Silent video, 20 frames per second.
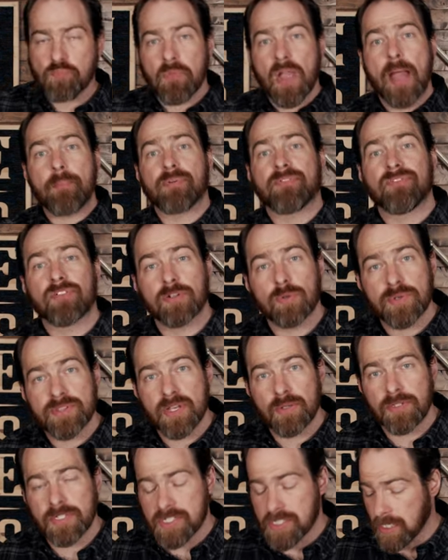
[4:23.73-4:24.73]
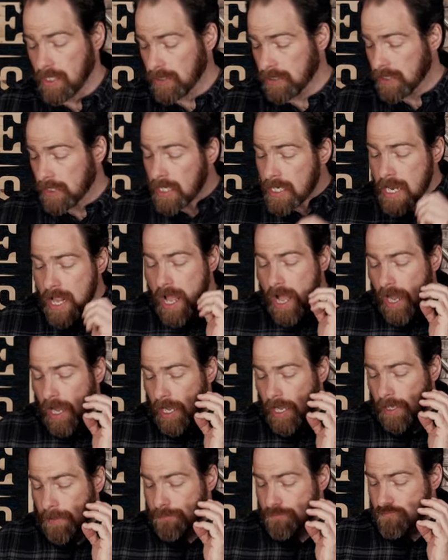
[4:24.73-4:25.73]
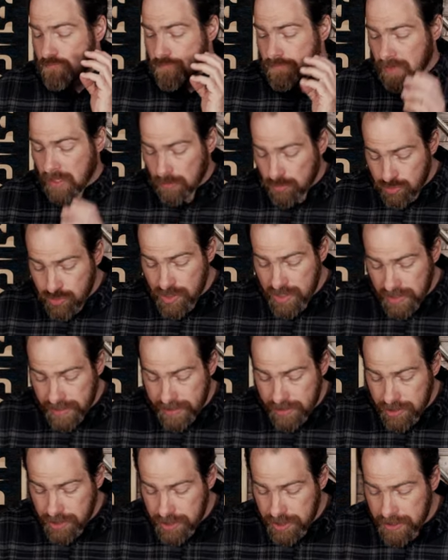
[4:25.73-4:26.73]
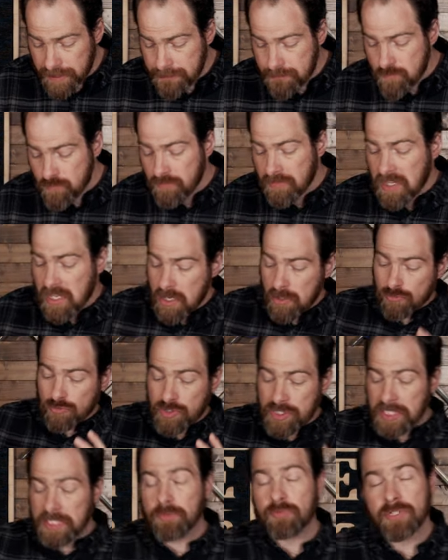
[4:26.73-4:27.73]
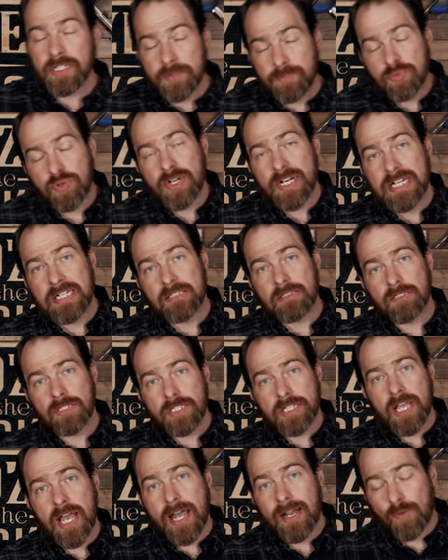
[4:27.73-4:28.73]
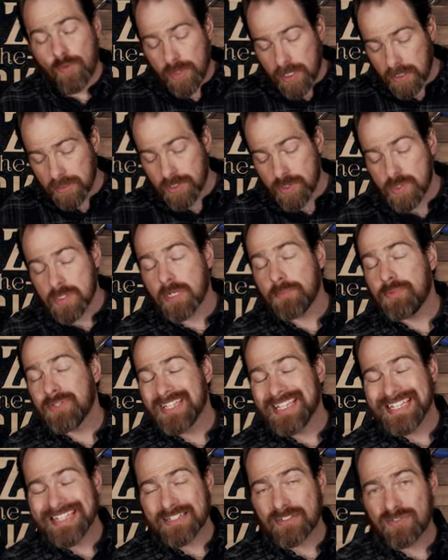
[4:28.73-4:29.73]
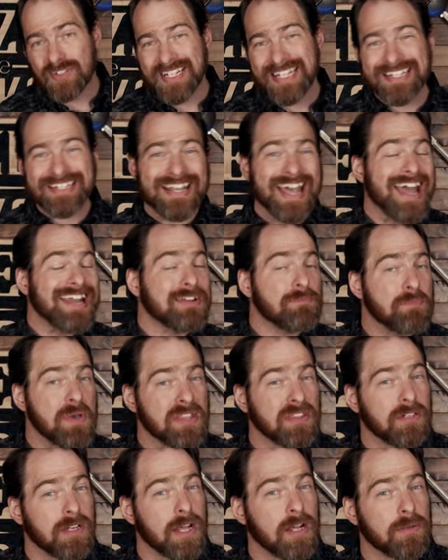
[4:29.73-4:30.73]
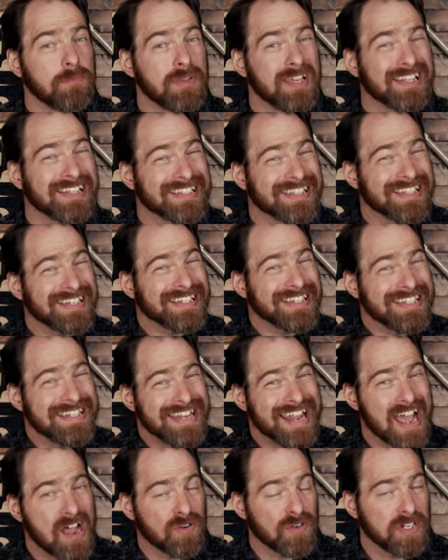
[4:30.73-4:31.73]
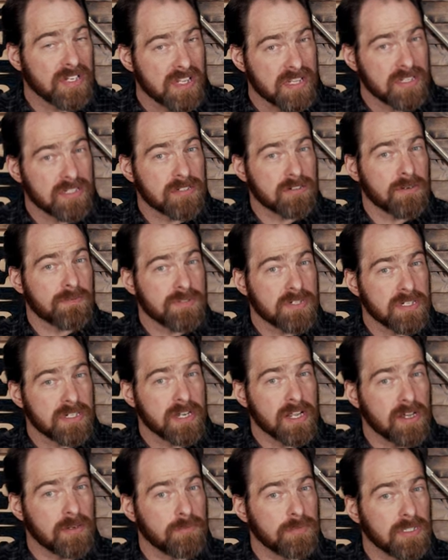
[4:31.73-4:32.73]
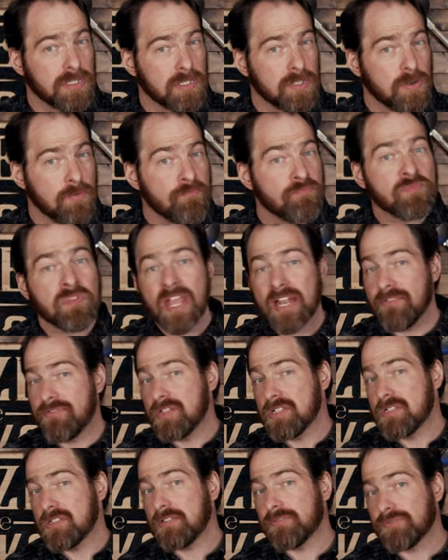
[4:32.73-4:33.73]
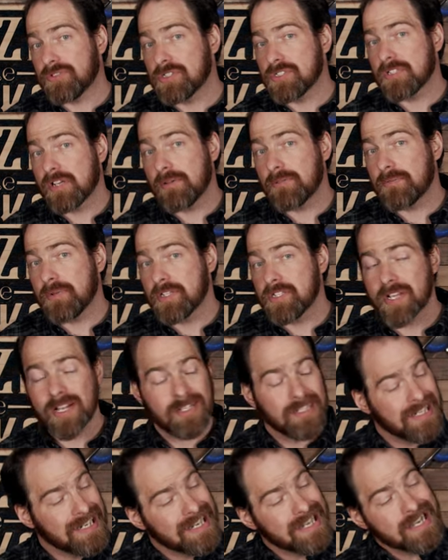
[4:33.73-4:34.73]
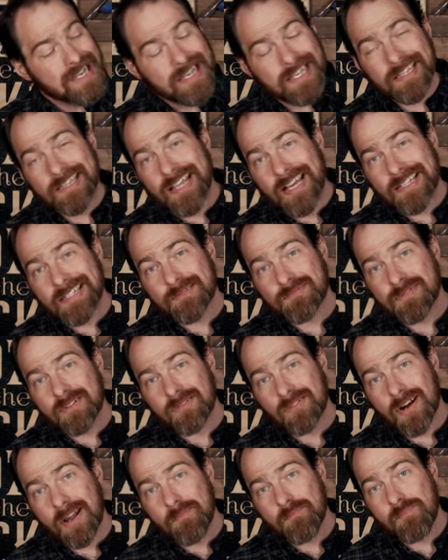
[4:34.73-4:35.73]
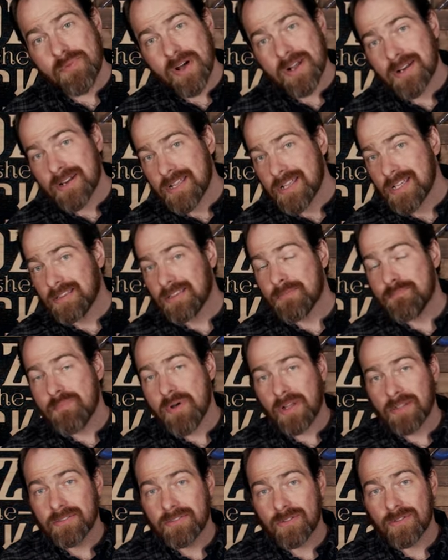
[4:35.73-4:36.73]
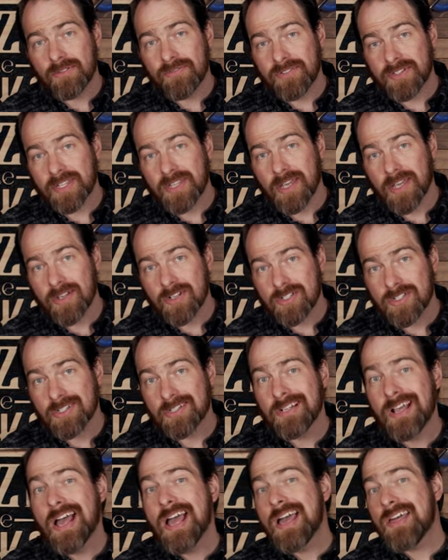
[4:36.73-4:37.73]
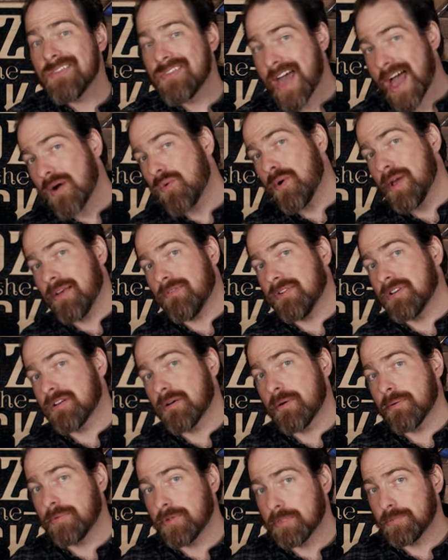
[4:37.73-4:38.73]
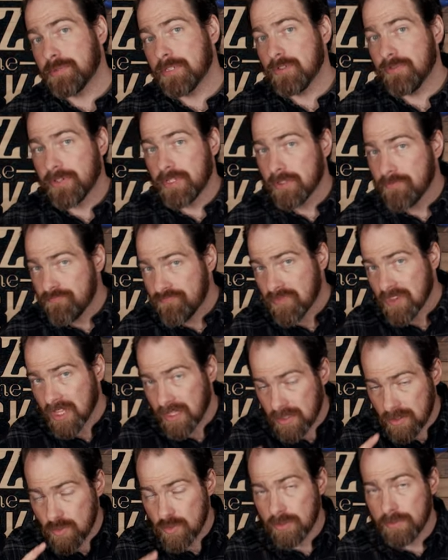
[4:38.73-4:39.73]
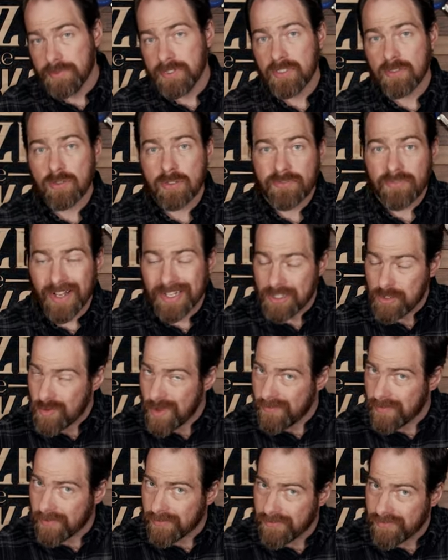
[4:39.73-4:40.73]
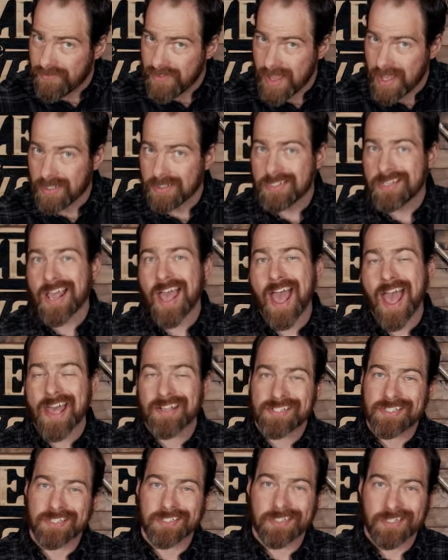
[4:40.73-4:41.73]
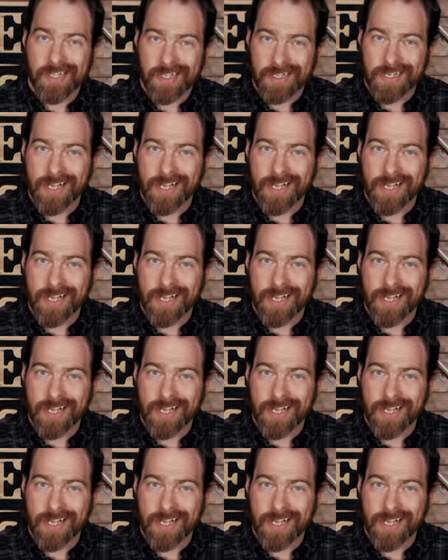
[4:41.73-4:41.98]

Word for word: I prefer it without the salt. Really good, really, really pretty to look at. What I'll do is I'll put the ingredients and the method of how to make this down in the description down below. And if this is your first time to my channel, hit that subscribe button, hit the bell notification. That way, every time I put up a new video, you will be notified. You have a fantastic day